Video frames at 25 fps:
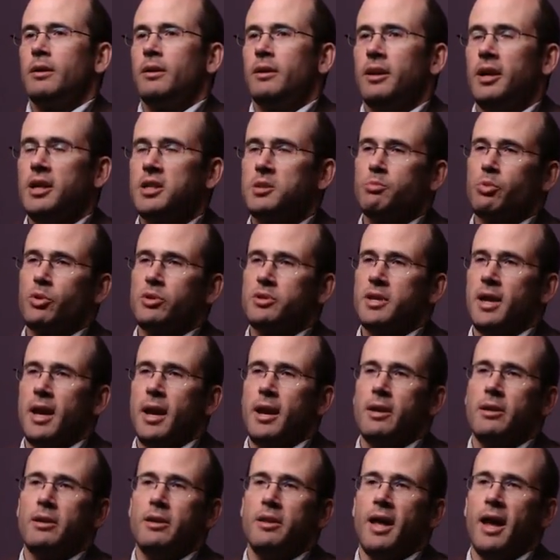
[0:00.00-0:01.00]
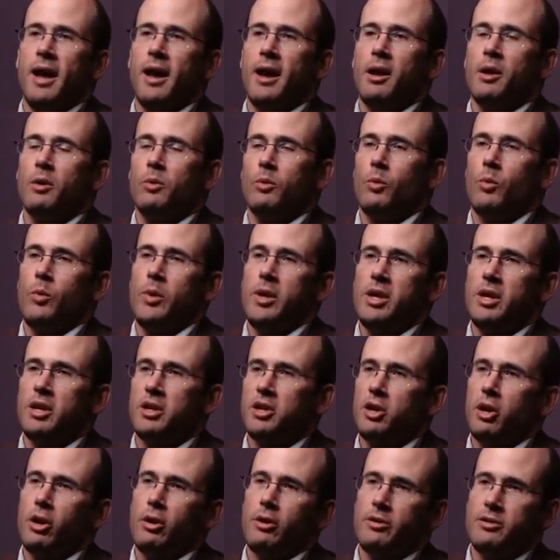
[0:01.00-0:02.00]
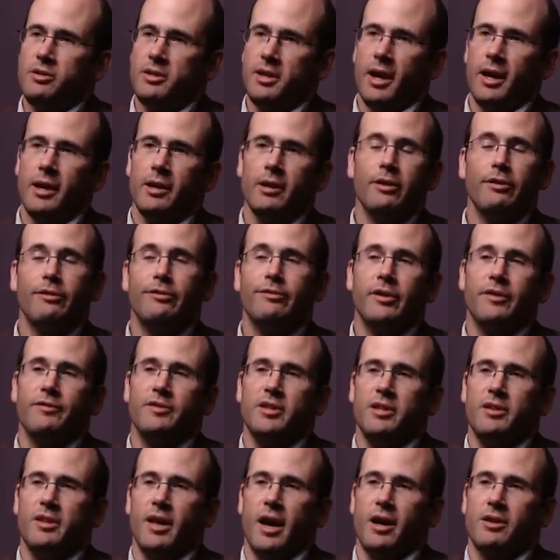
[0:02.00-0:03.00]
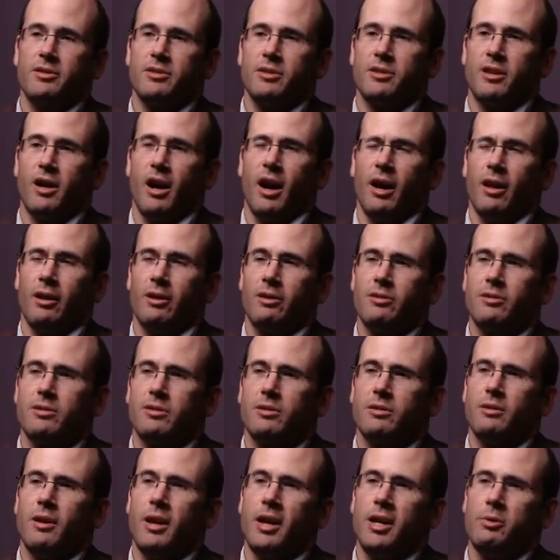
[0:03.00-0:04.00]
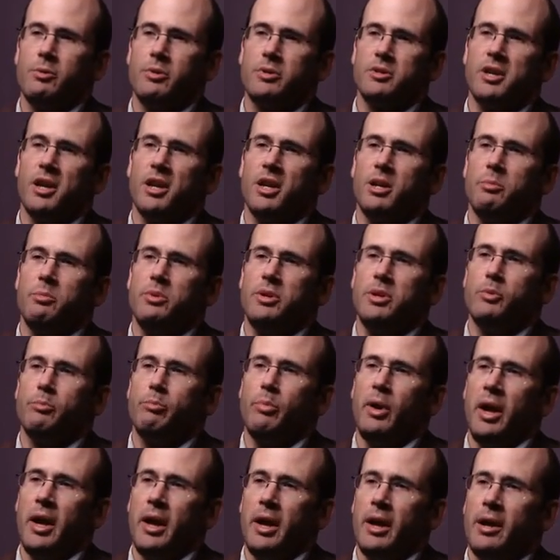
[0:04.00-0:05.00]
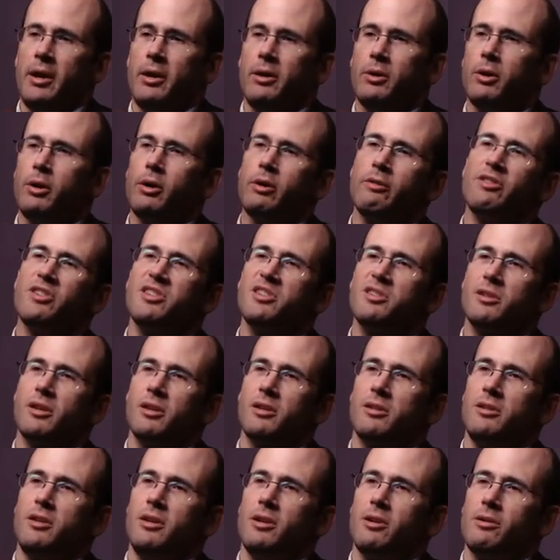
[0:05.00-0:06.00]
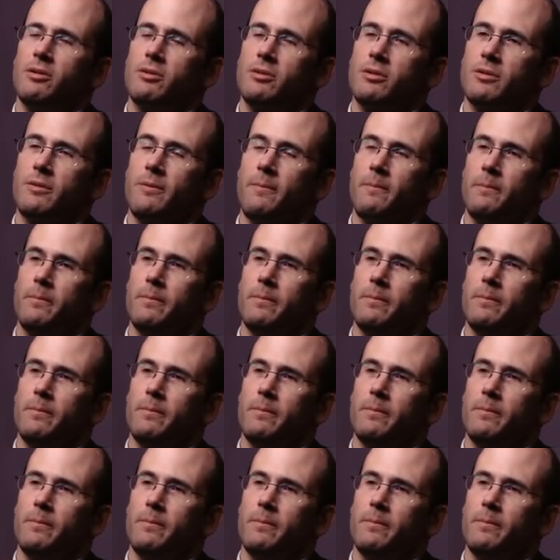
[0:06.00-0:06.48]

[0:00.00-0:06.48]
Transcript: Let's pretend that we incurred debt of $50,000 and it was going to be paid over 6 years.